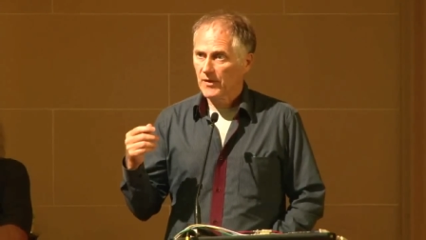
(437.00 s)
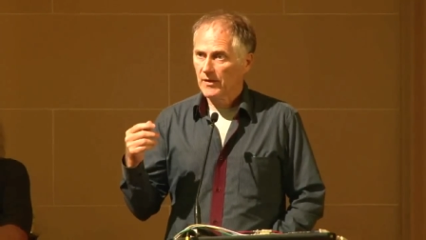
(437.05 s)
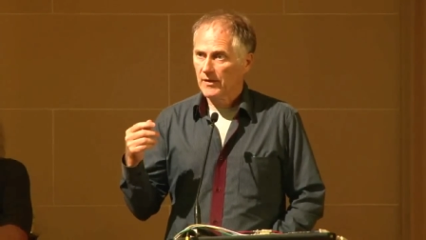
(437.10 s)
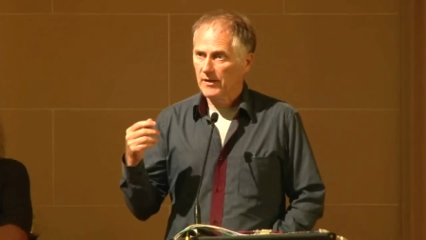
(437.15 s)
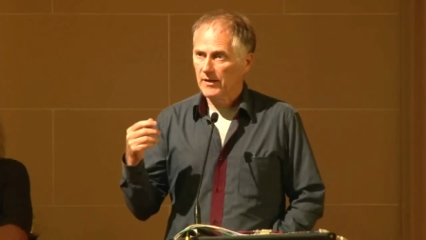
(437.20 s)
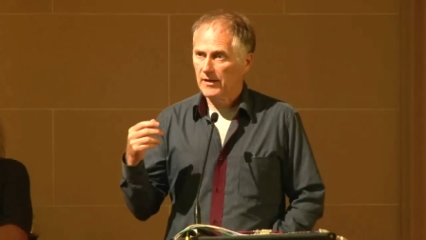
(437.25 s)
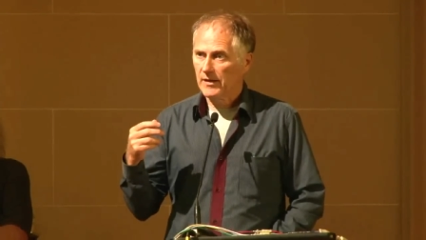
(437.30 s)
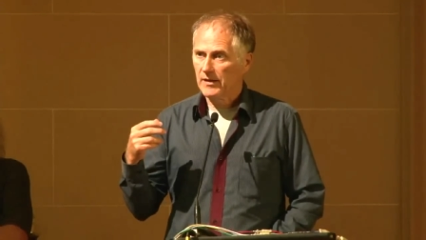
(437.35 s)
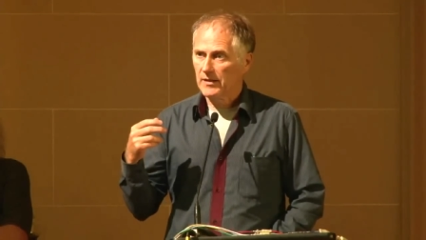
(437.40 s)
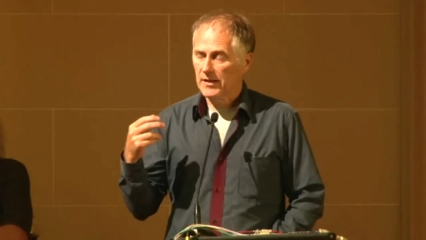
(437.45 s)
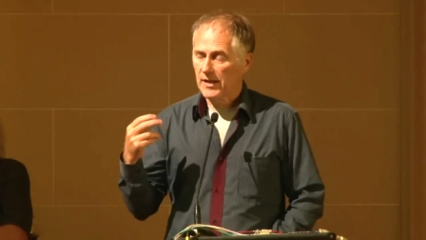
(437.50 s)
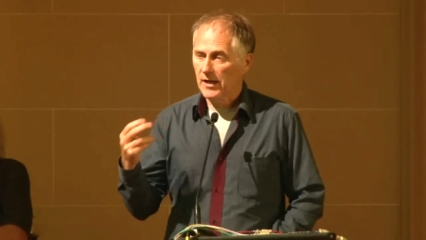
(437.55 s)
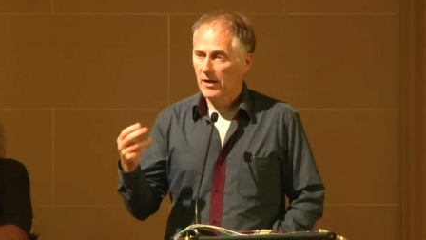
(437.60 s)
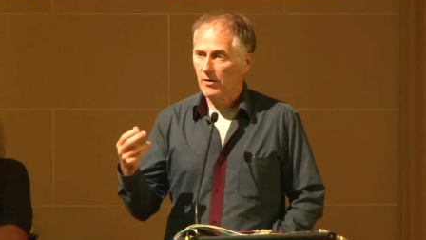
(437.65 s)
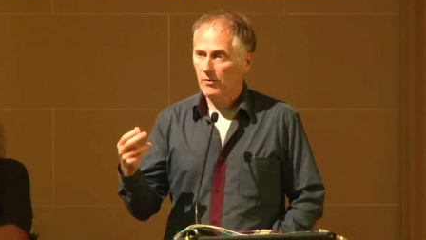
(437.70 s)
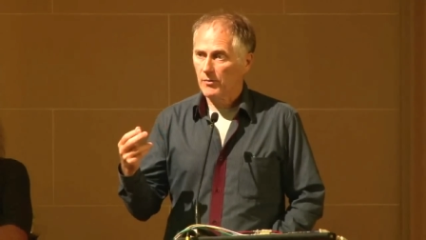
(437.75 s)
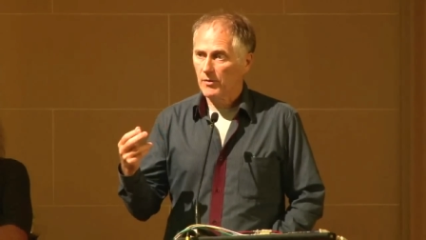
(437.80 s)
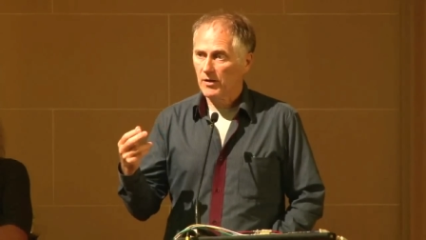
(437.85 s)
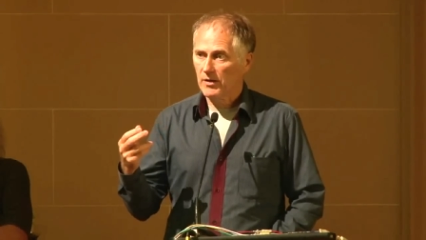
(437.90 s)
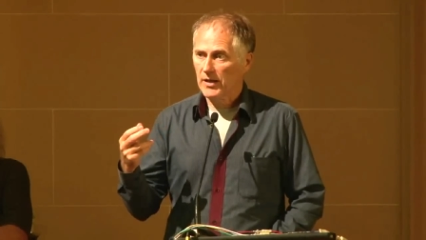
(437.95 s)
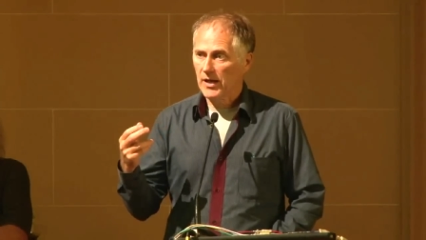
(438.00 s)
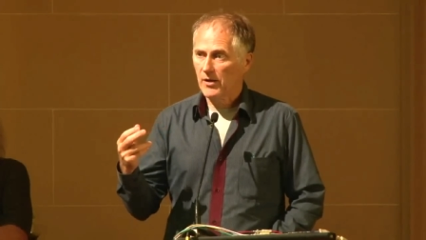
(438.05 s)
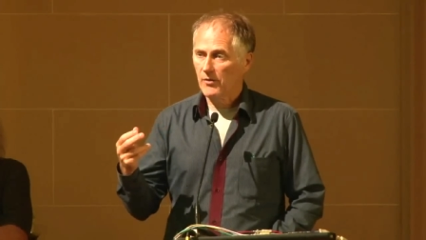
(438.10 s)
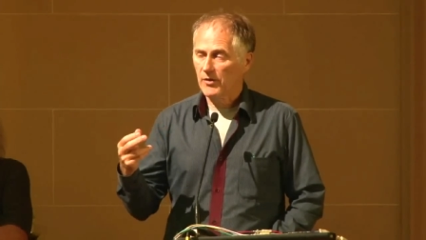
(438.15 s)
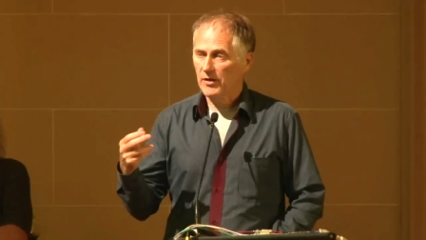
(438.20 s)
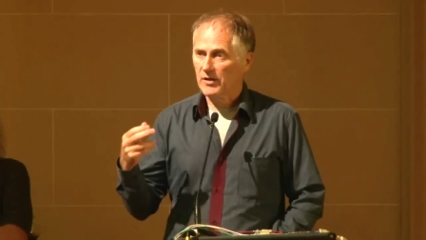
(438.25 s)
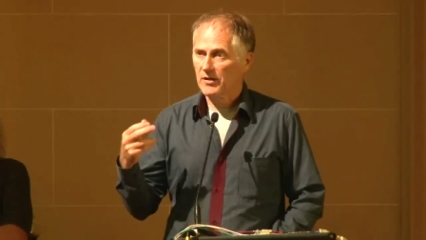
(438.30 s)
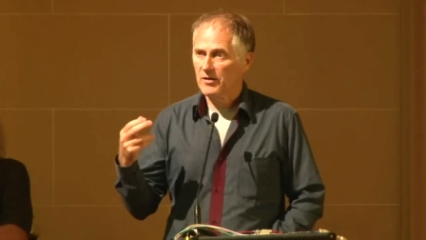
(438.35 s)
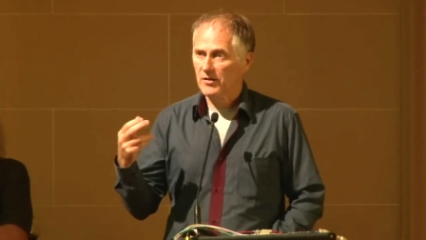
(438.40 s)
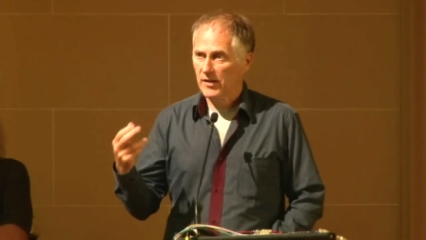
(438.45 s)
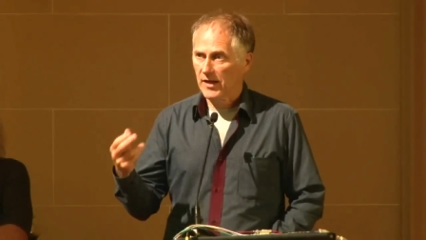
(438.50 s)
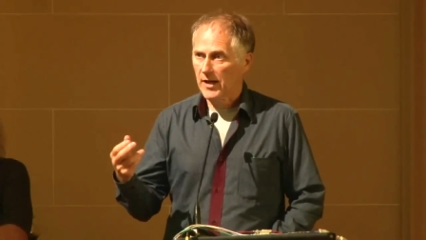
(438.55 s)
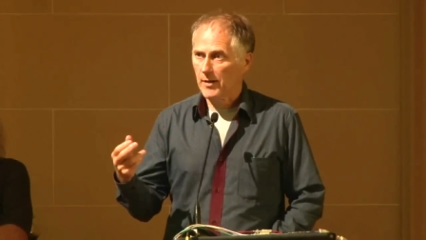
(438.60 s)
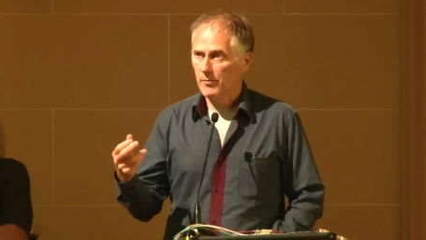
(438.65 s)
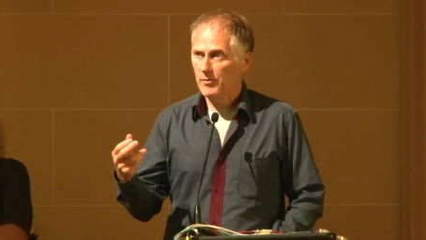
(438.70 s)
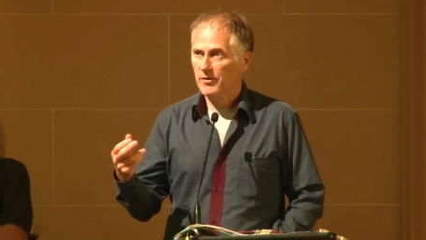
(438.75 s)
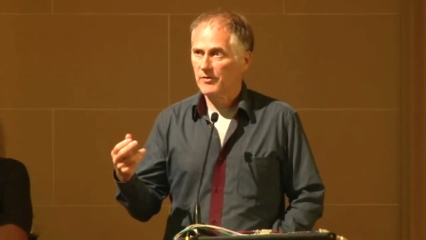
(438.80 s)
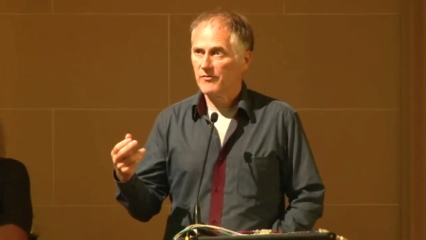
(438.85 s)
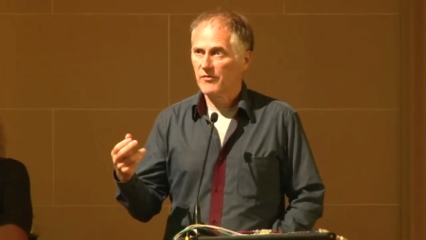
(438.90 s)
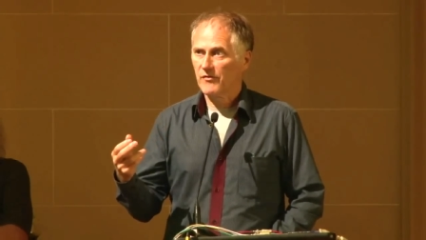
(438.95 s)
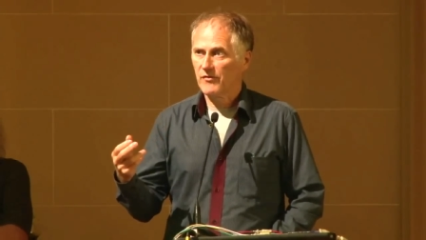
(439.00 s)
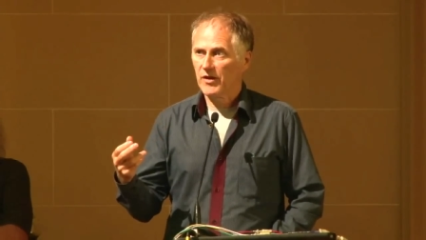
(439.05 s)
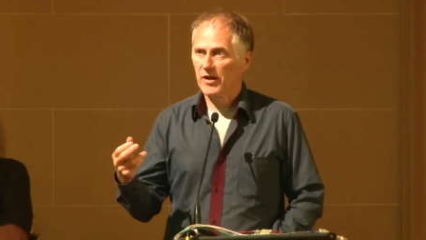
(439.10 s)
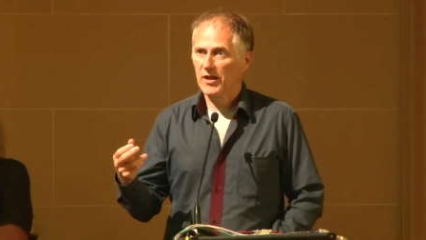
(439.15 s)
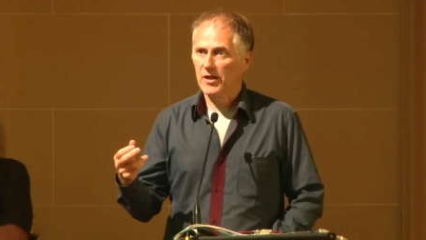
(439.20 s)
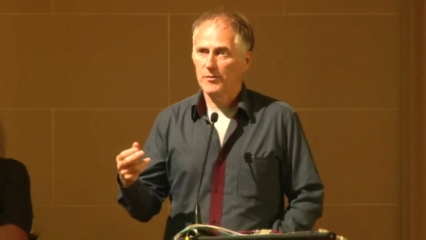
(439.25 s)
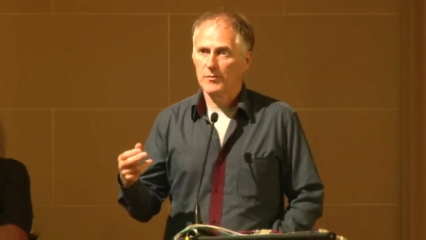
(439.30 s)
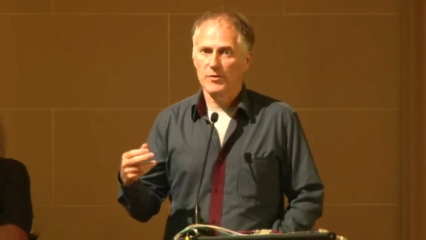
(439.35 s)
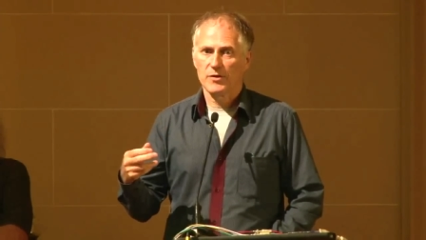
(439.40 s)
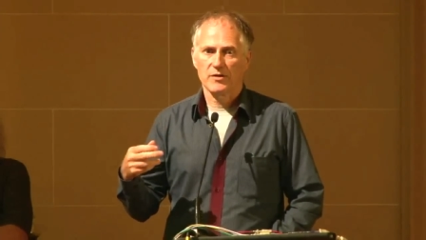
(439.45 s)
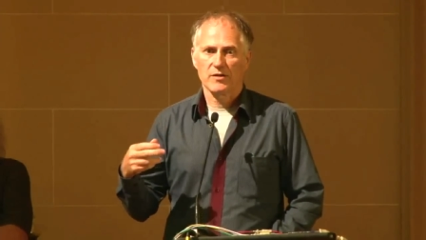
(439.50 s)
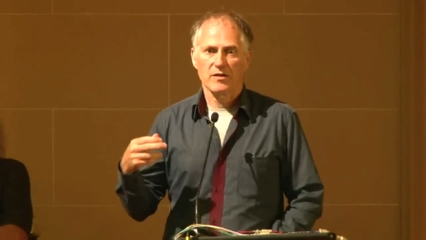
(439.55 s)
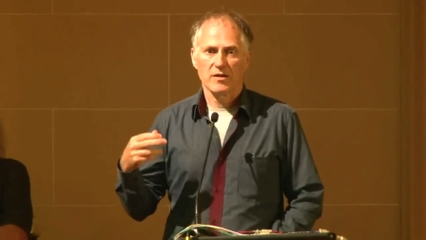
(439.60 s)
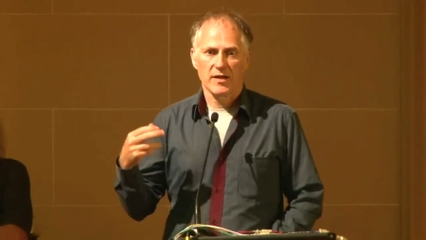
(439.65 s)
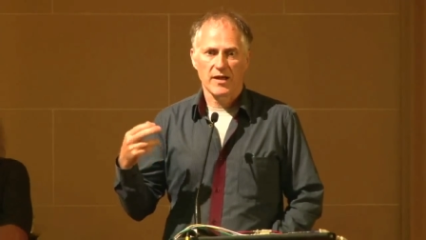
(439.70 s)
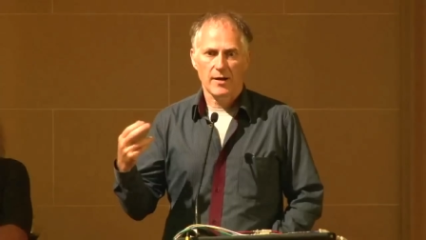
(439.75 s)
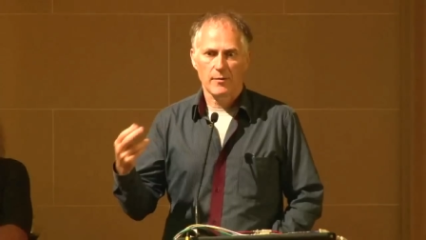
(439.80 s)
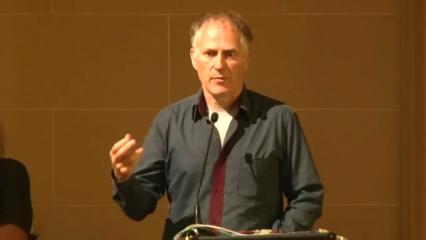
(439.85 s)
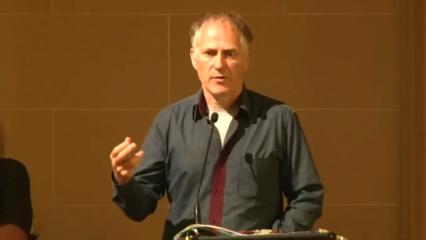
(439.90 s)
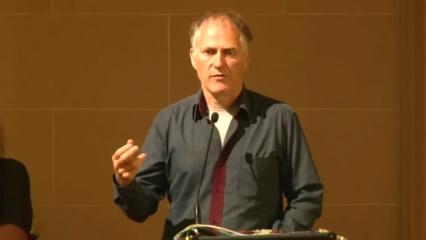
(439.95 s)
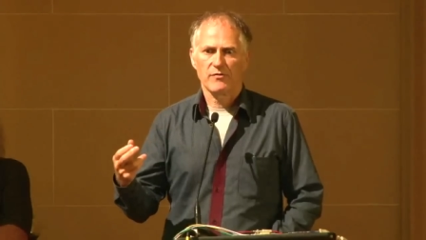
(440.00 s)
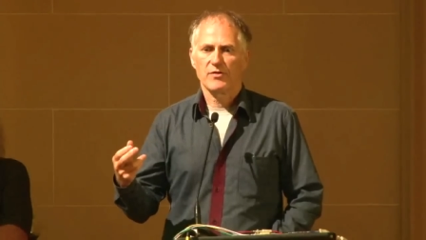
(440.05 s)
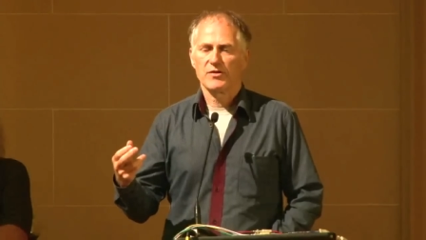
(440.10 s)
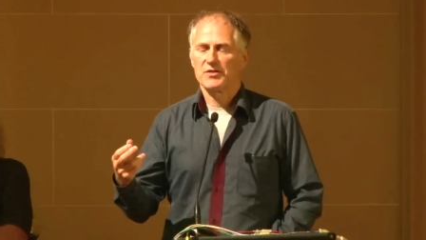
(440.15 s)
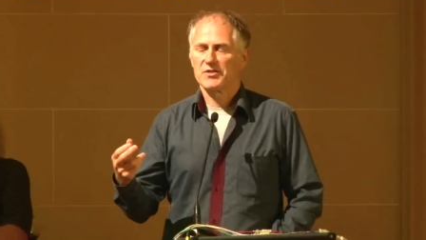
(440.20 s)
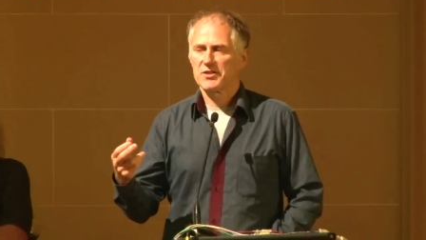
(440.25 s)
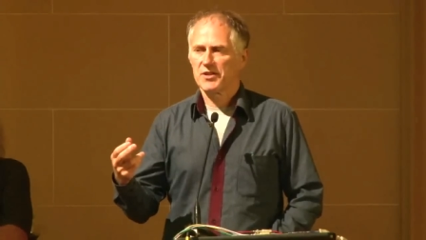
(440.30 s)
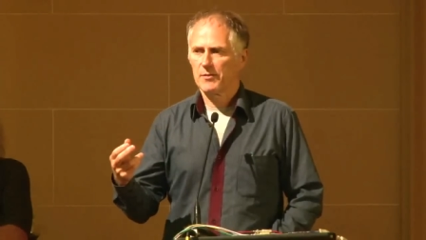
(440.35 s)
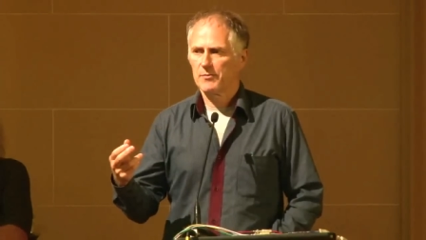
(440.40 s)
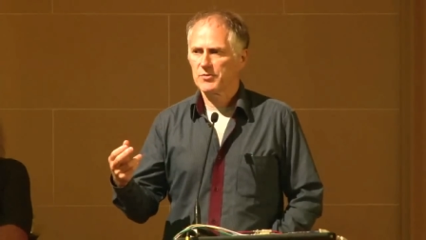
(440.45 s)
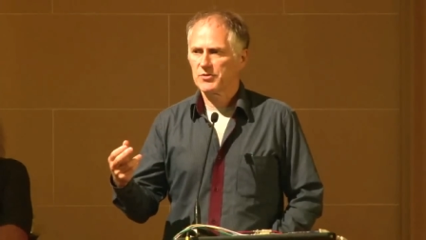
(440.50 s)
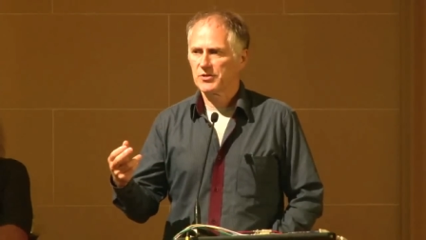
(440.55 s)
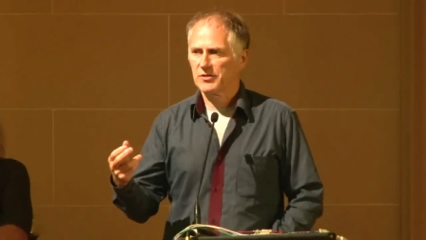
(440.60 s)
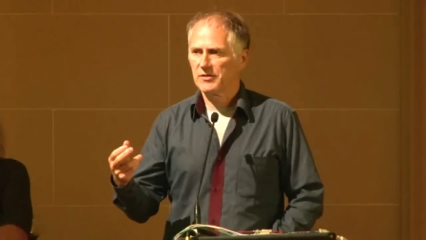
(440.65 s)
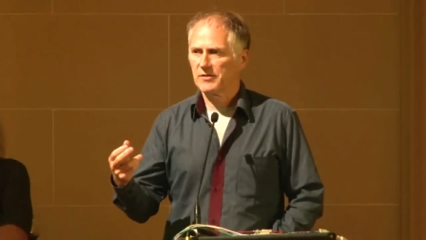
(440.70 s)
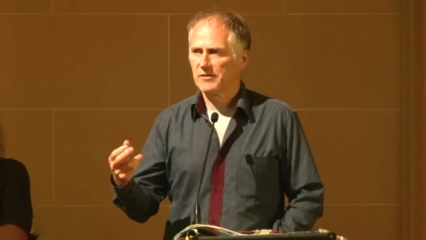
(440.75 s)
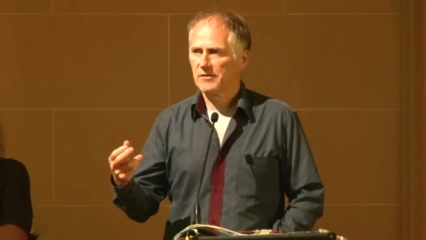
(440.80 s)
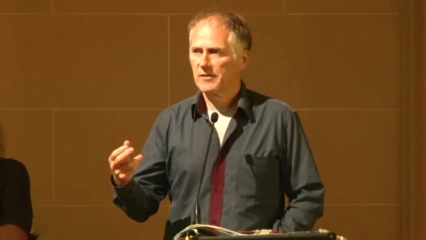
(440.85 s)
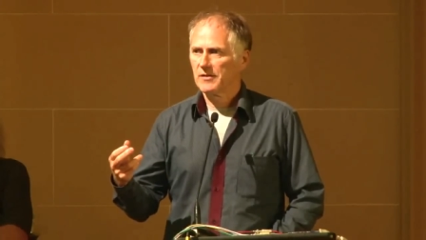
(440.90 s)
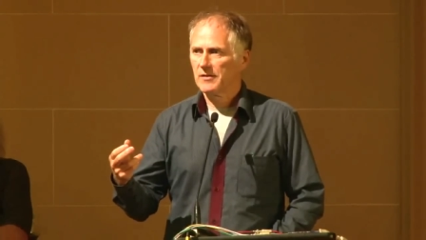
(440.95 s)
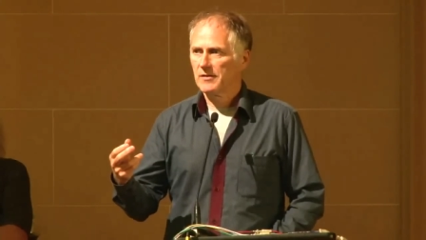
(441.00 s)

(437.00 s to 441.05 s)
uh, allow, allowing collaborative development, collaborative consumption,